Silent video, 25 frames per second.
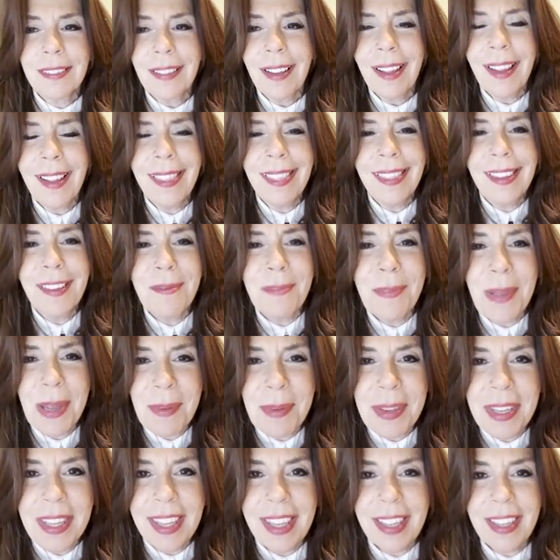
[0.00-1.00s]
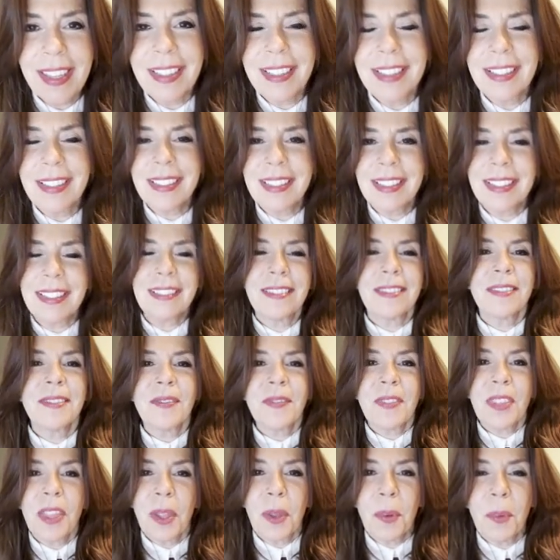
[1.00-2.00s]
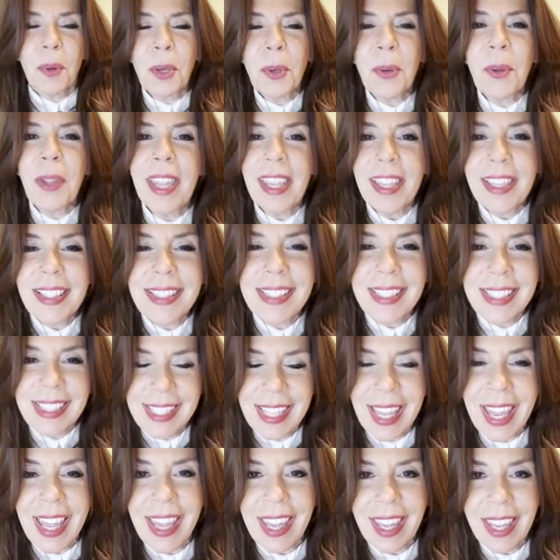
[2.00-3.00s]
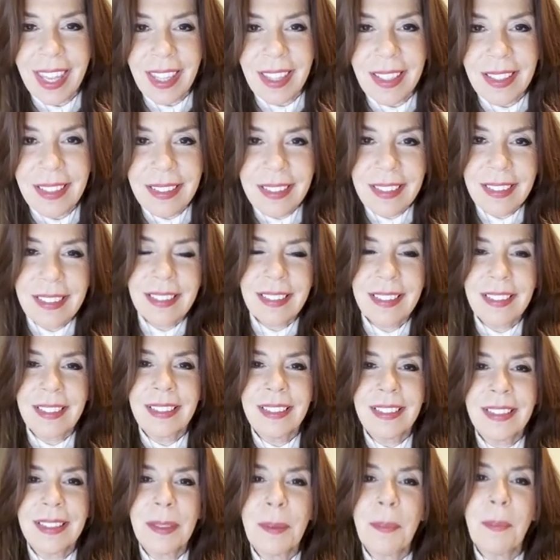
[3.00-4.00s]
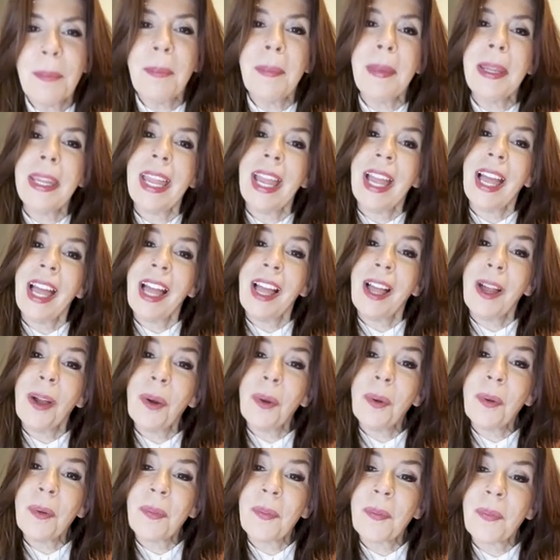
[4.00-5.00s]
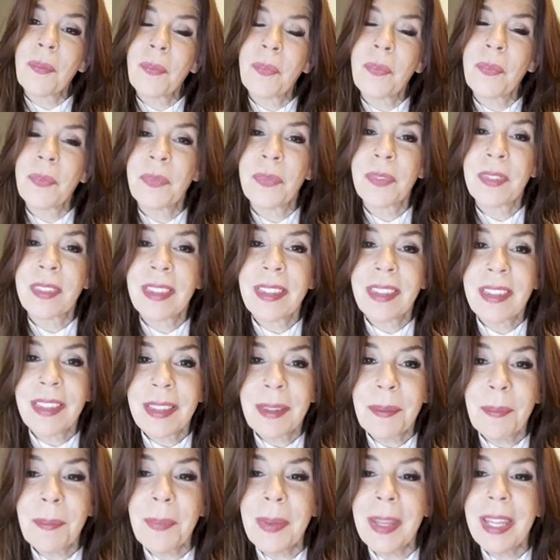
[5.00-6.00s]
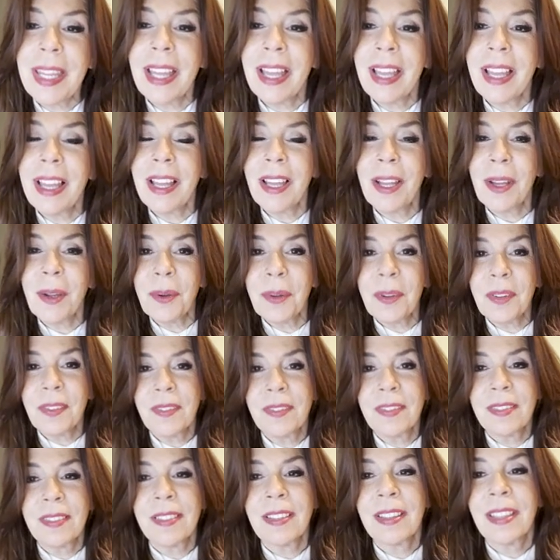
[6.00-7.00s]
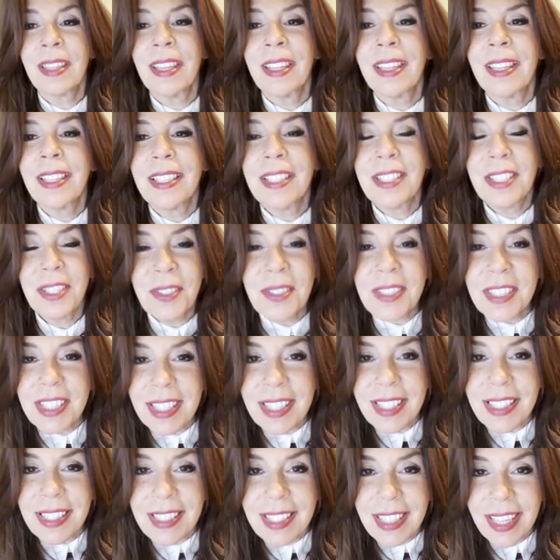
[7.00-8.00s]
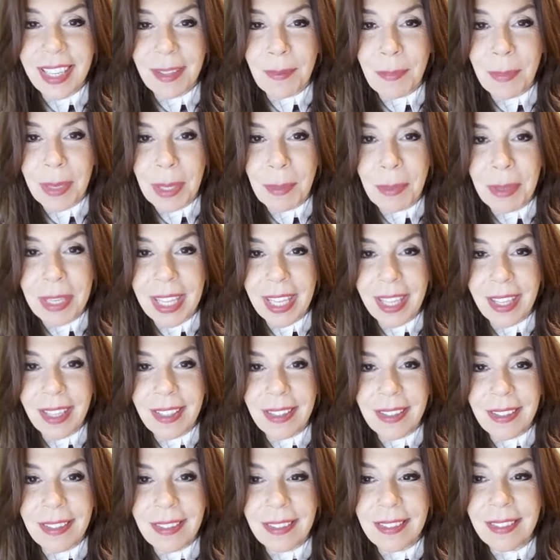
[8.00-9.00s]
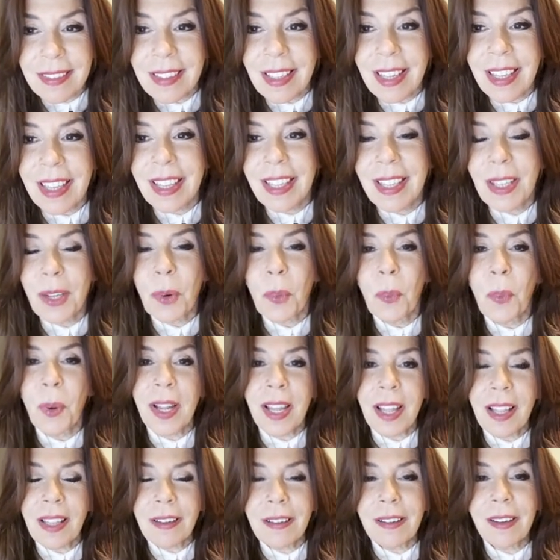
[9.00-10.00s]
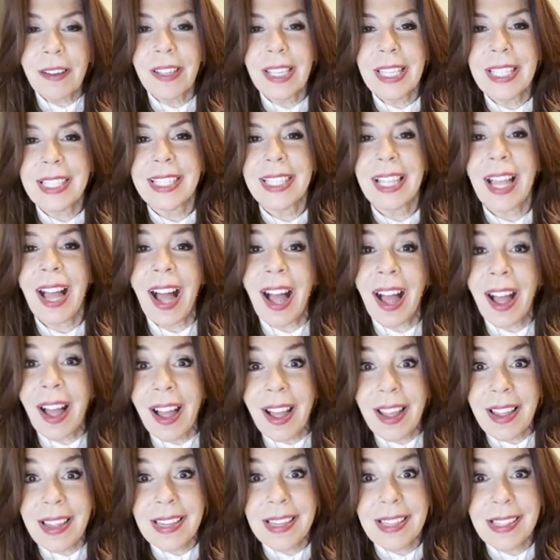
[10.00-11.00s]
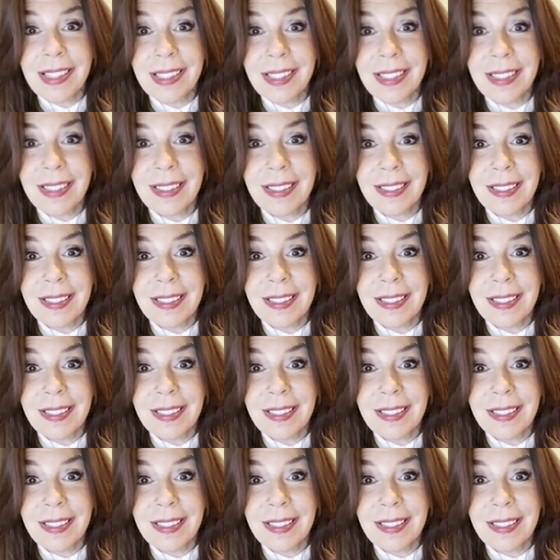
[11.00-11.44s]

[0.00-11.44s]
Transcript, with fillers: I love baby kittens. What do kittens say? Meow, meow. Do you see this kit baby kitten? What color are his eyes?